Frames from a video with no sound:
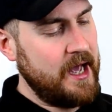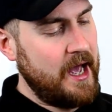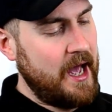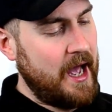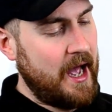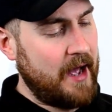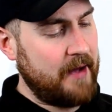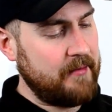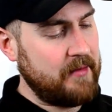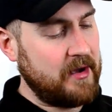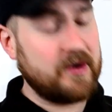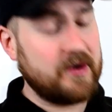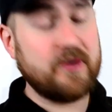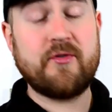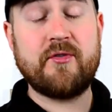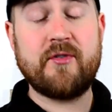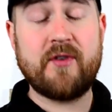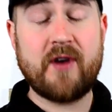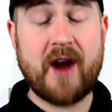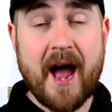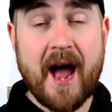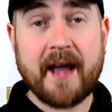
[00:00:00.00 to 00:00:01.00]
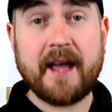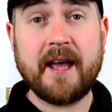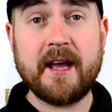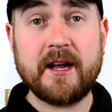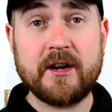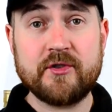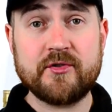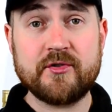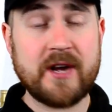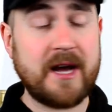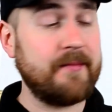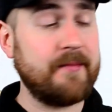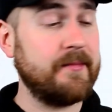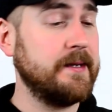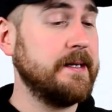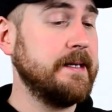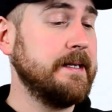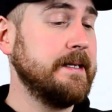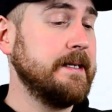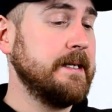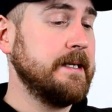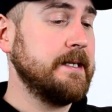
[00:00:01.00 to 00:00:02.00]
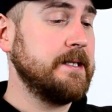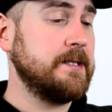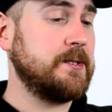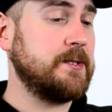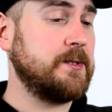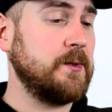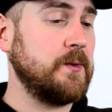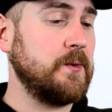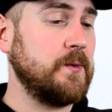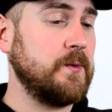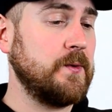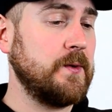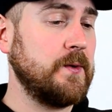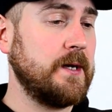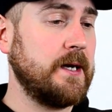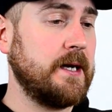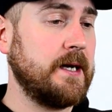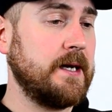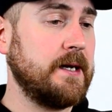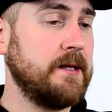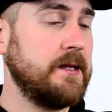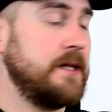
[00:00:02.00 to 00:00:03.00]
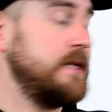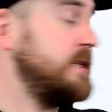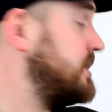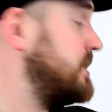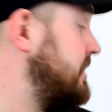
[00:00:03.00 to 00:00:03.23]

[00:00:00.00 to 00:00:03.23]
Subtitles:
A cracking dram. So, ladies